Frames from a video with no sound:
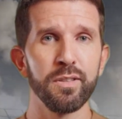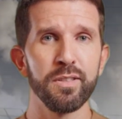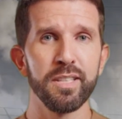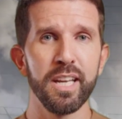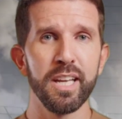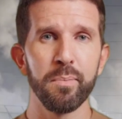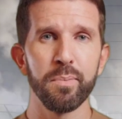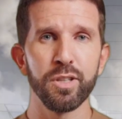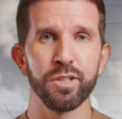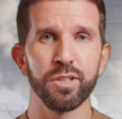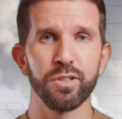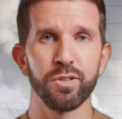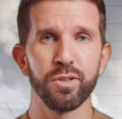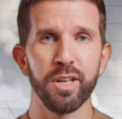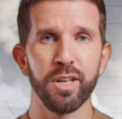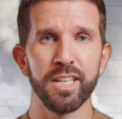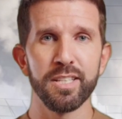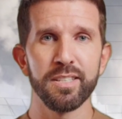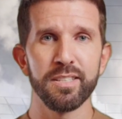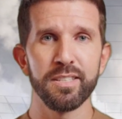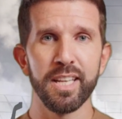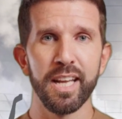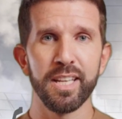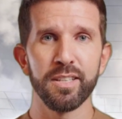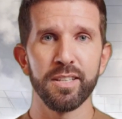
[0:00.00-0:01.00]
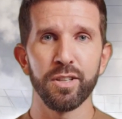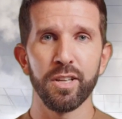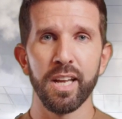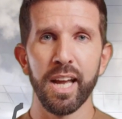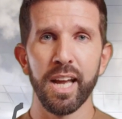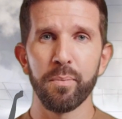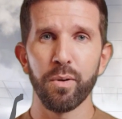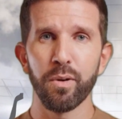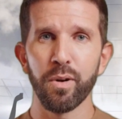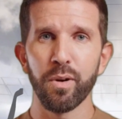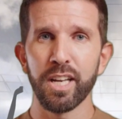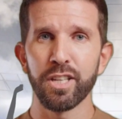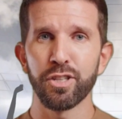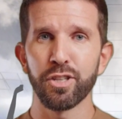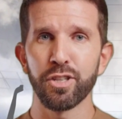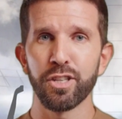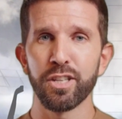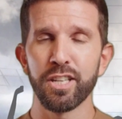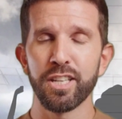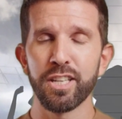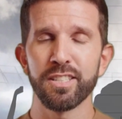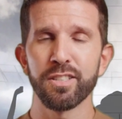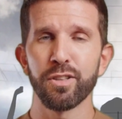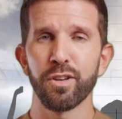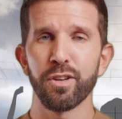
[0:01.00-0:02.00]
demonstrates that collaboration
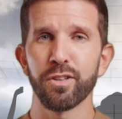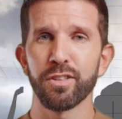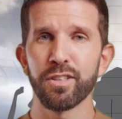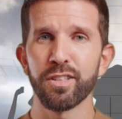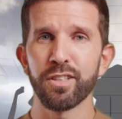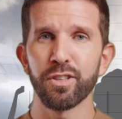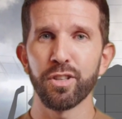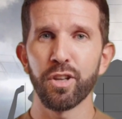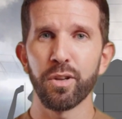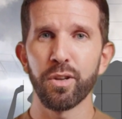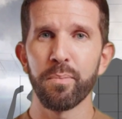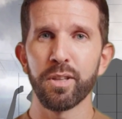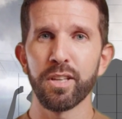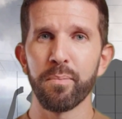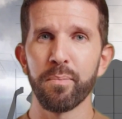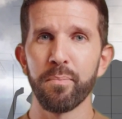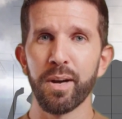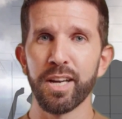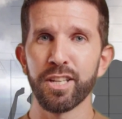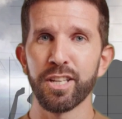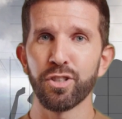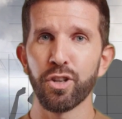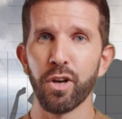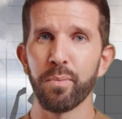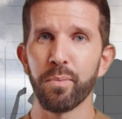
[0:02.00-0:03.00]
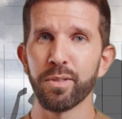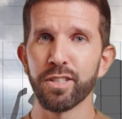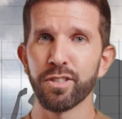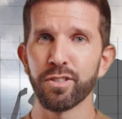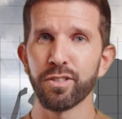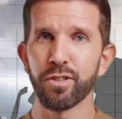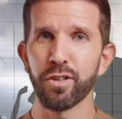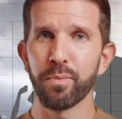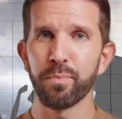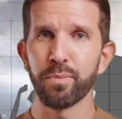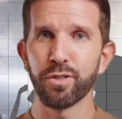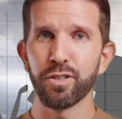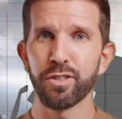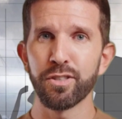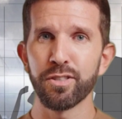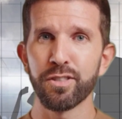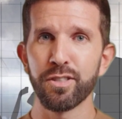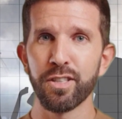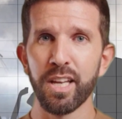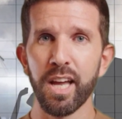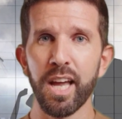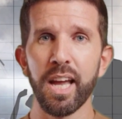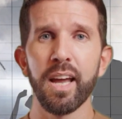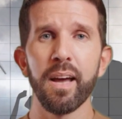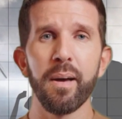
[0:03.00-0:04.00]
is not determined by job descriptions,
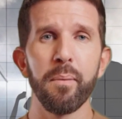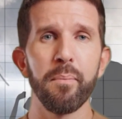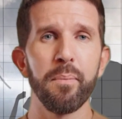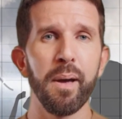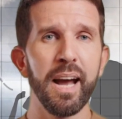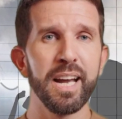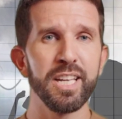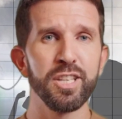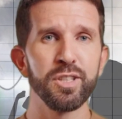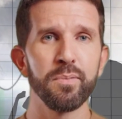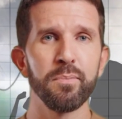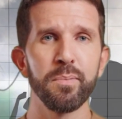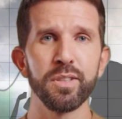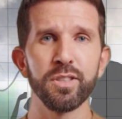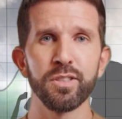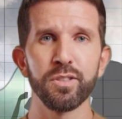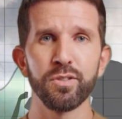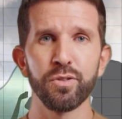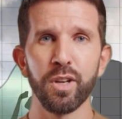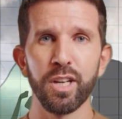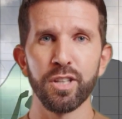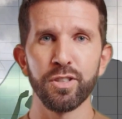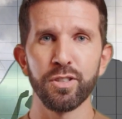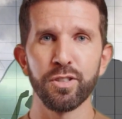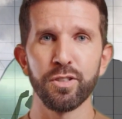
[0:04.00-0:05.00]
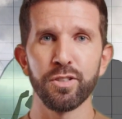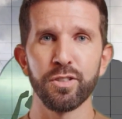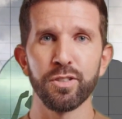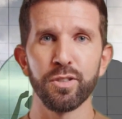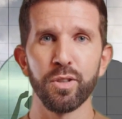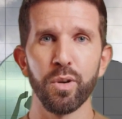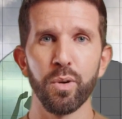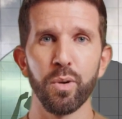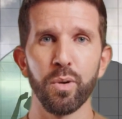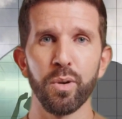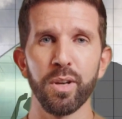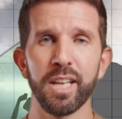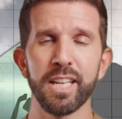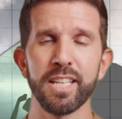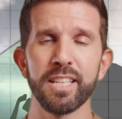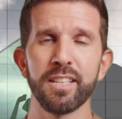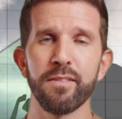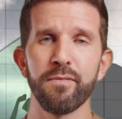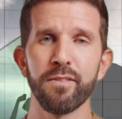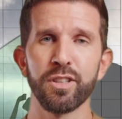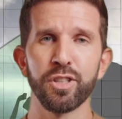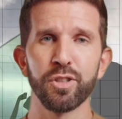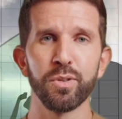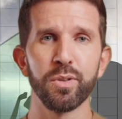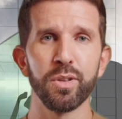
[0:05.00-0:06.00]
management structures, or
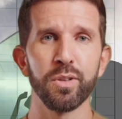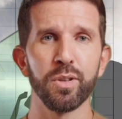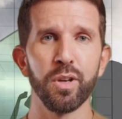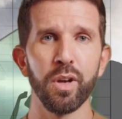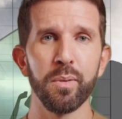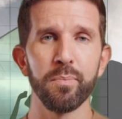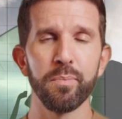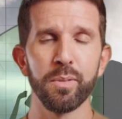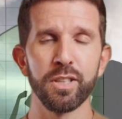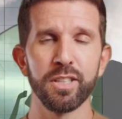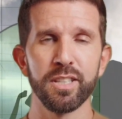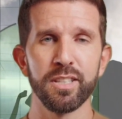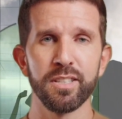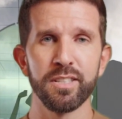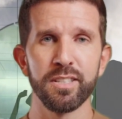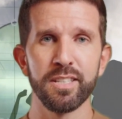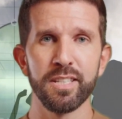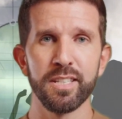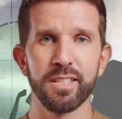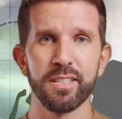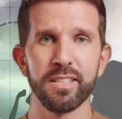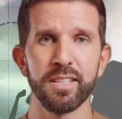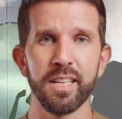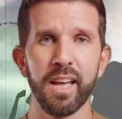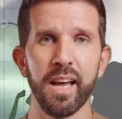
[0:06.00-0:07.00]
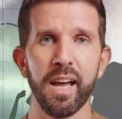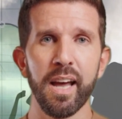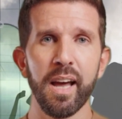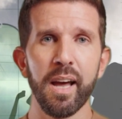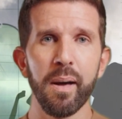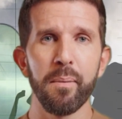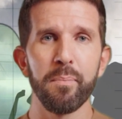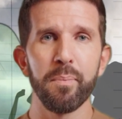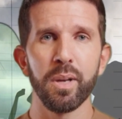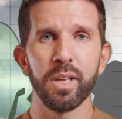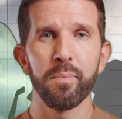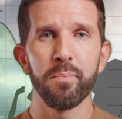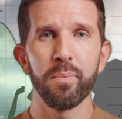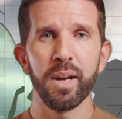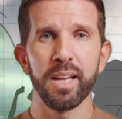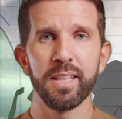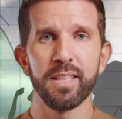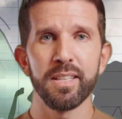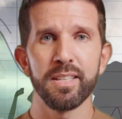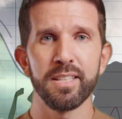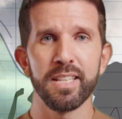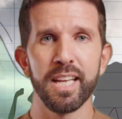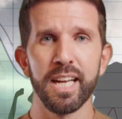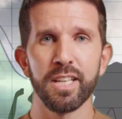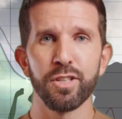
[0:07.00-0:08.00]
individual competencies, but by
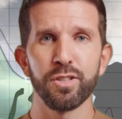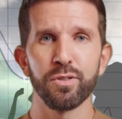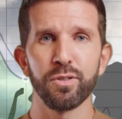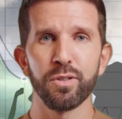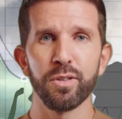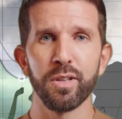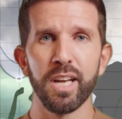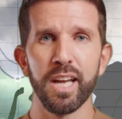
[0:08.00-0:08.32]
the natural